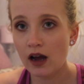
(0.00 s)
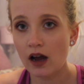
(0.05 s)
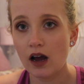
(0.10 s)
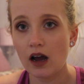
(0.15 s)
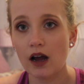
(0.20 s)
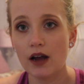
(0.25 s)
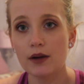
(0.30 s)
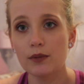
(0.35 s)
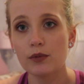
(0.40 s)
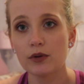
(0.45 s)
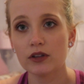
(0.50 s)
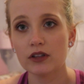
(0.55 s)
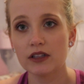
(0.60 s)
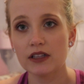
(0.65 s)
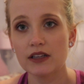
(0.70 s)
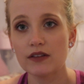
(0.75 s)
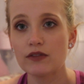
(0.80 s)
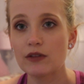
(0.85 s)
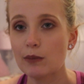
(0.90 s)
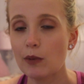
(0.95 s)
I will
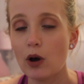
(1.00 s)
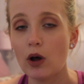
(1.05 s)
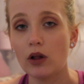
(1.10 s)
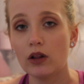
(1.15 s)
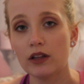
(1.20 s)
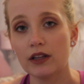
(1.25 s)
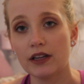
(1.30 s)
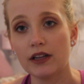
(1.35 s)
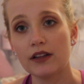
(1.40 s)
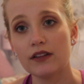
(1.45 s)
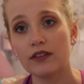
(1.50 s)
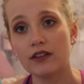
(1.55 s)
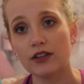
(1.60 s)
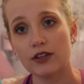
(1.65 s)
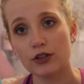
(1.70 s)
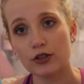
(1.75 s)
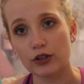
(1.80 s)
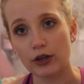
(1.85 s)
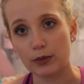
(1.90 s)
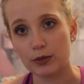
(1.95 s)
leave them all in the
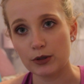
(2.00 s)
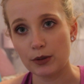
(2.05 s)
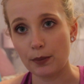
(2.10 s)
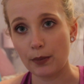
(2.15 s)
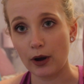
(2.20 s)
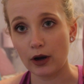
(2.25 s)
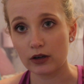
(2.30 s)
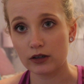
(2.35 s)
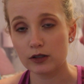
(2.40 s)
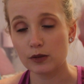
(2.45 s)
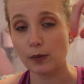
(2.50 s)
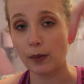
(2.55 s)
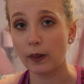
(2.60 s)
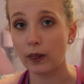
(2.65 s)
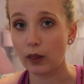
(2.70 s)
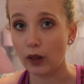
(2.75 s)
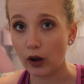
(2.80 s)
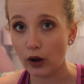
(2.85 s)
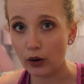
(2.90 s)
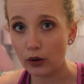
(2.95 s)
description box
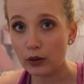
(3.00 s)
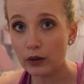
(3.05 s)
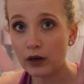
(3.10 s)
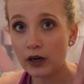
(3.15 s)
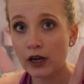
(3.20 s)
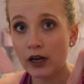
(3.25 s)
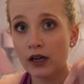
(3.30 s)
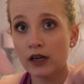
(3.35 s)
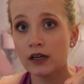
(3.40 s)
below.